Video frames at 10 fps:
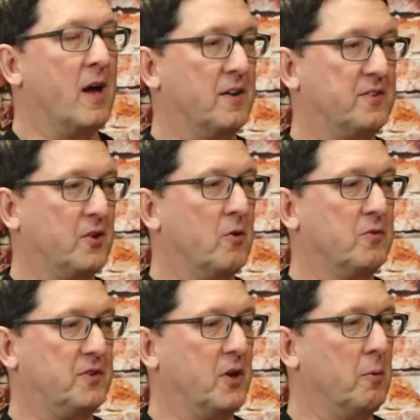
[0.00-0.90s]
a
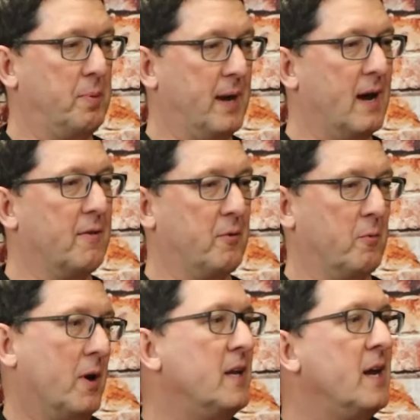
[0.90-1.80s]
sociopath or
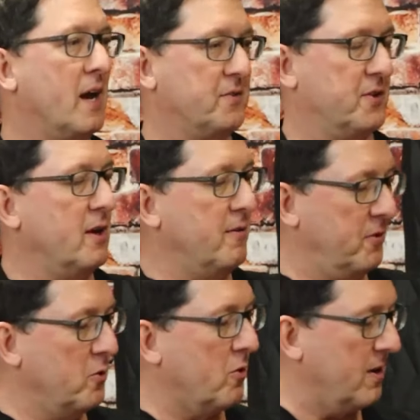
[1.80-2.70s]
what, yeah. yes. If
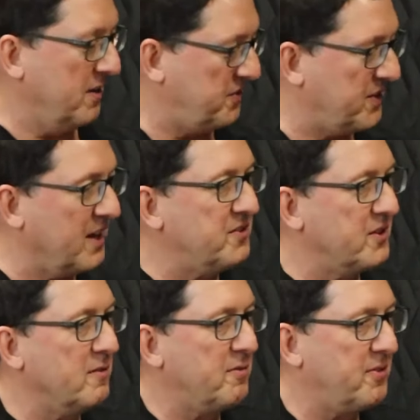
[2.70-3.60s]
you are a
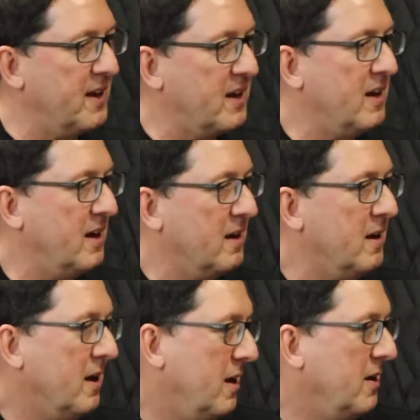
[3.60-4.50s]
sensitive
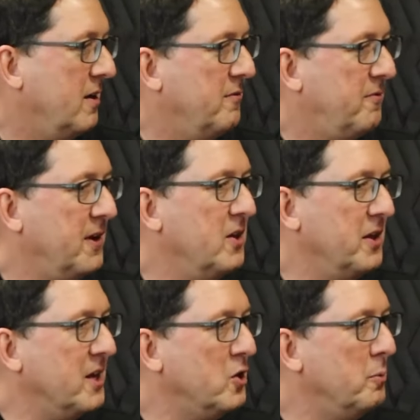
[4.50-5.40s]
thinking,
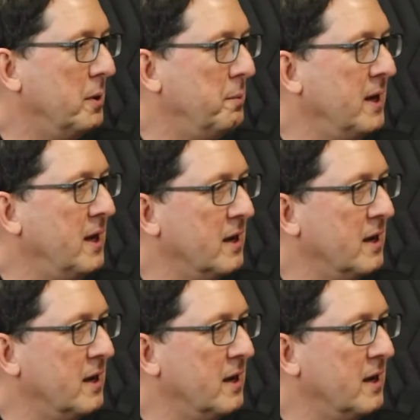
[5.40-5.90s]
feeling human being,